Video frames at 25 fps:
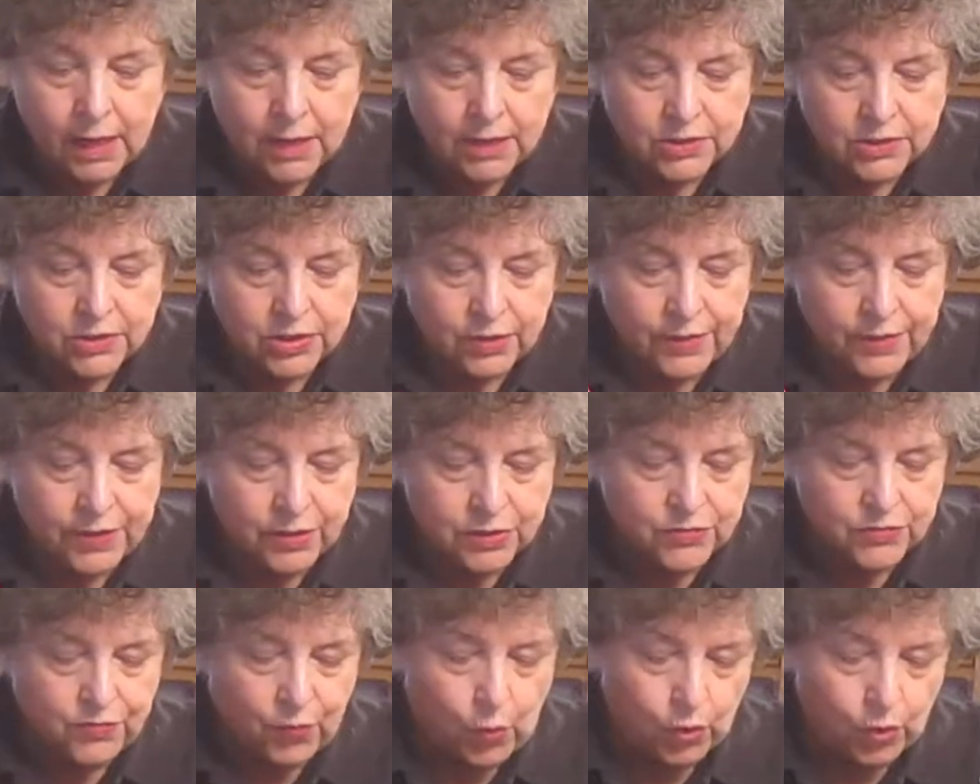So
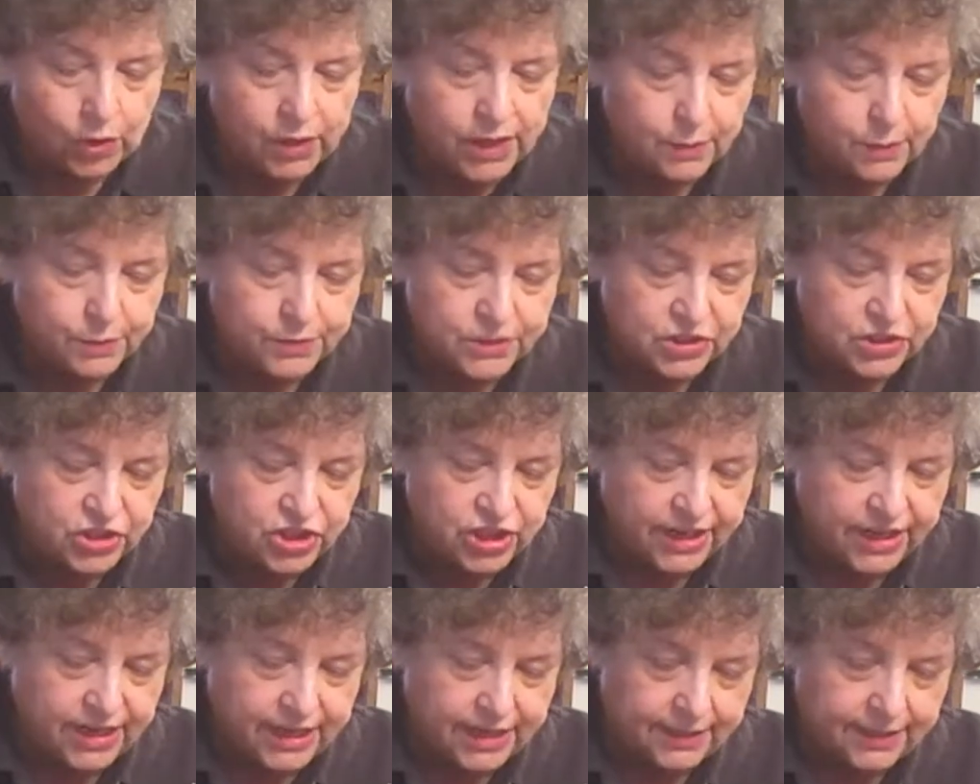there's 4 cups of
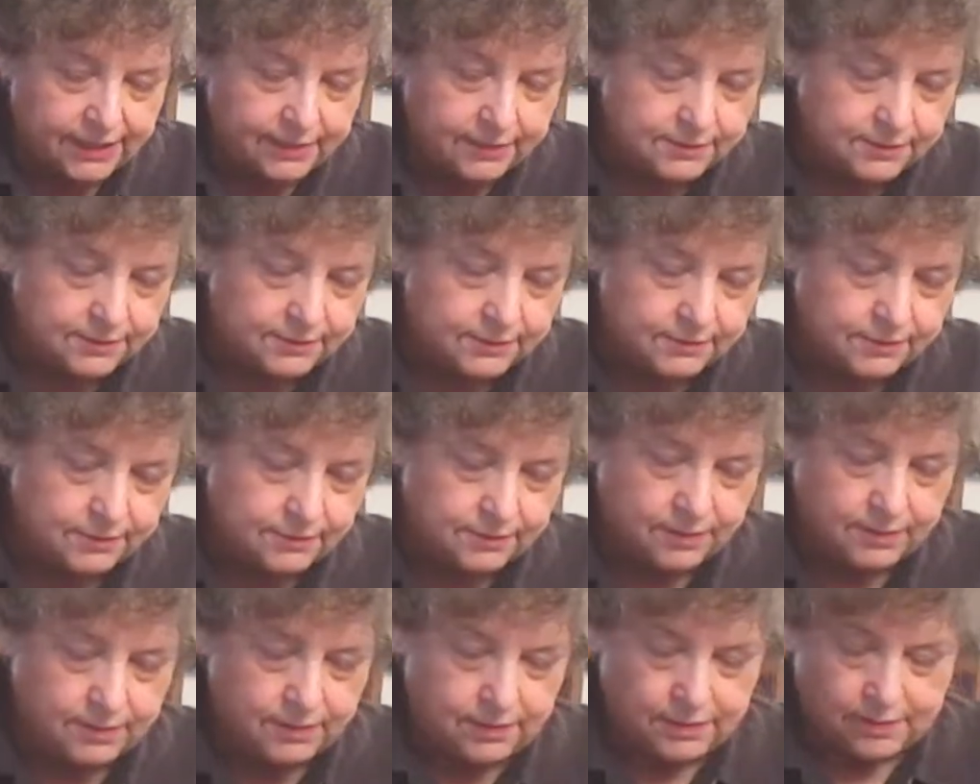chicken
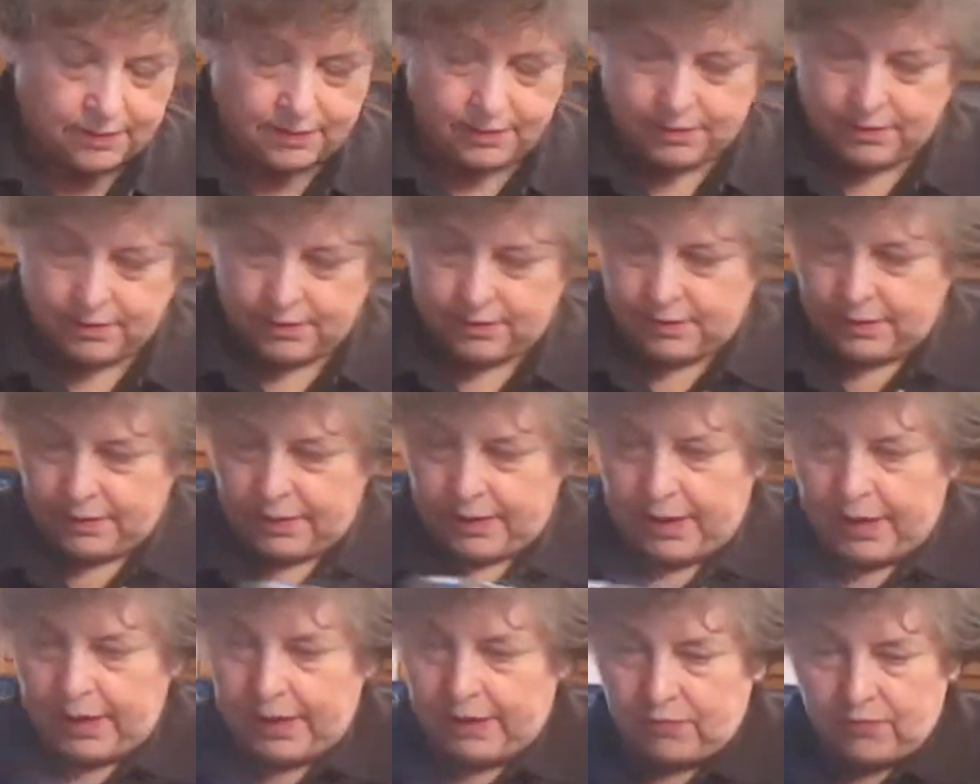
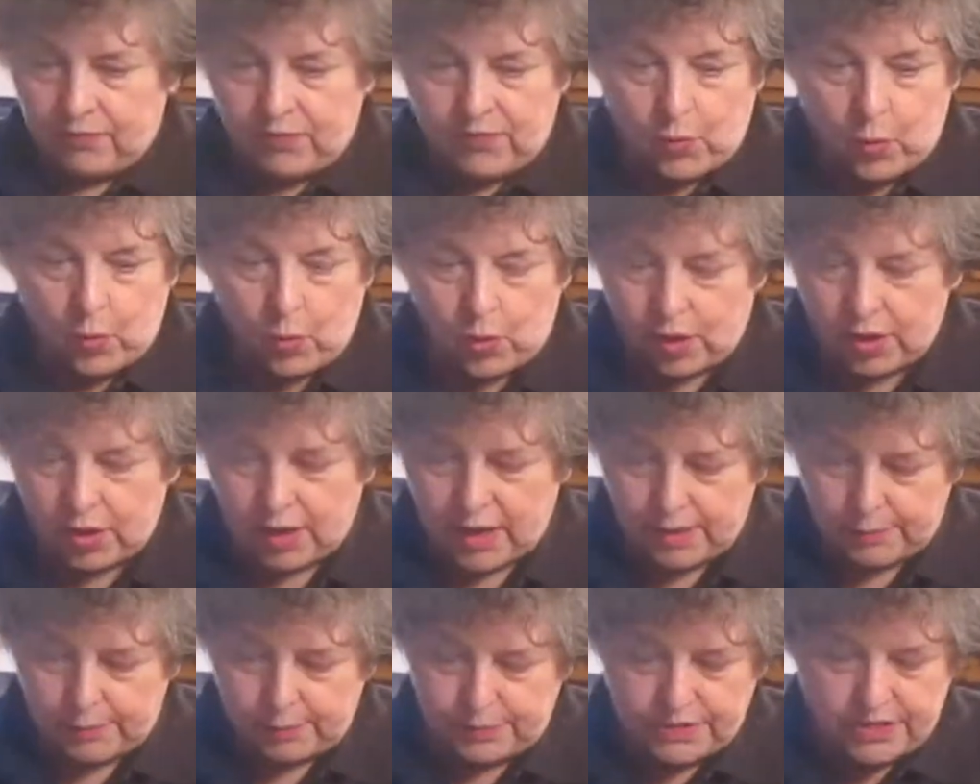in 4
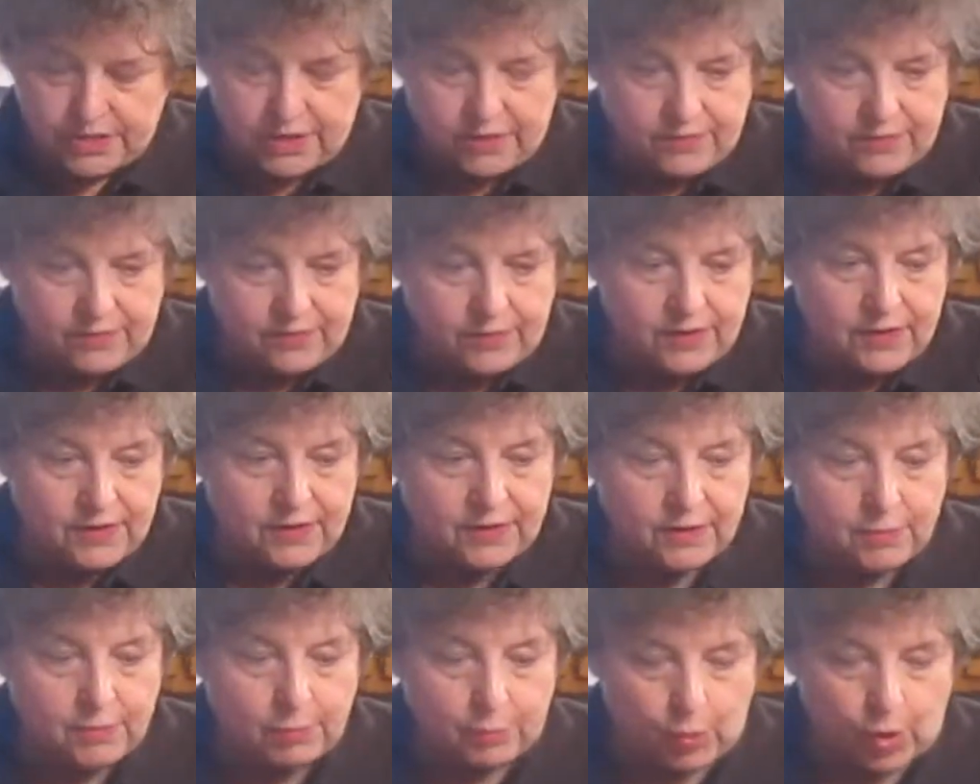cups of
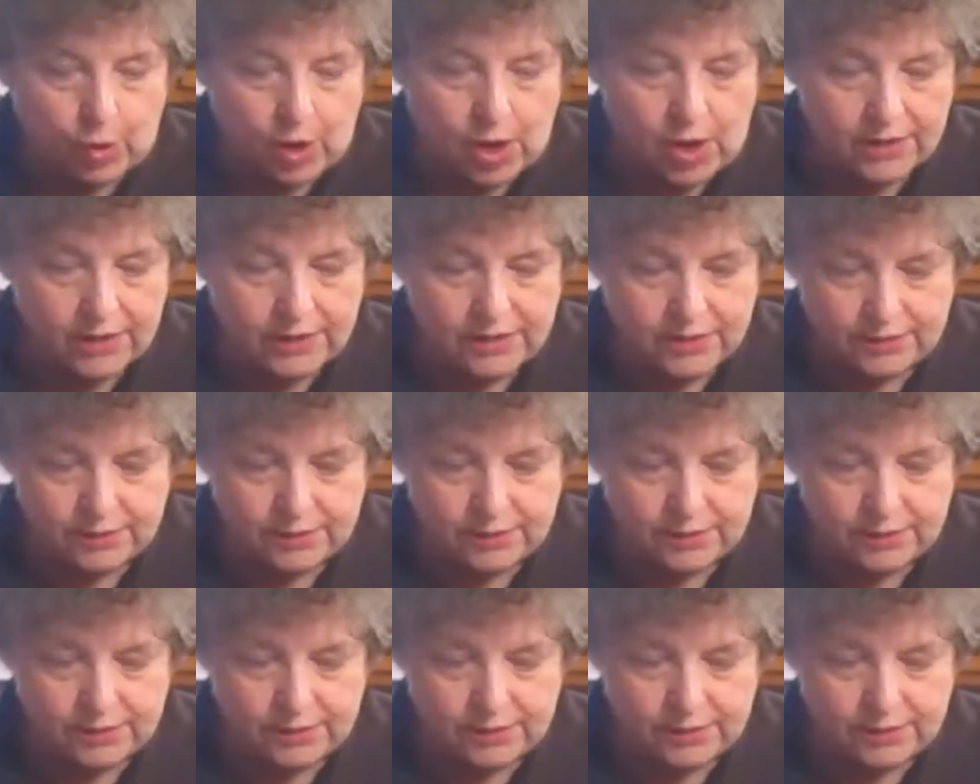broth.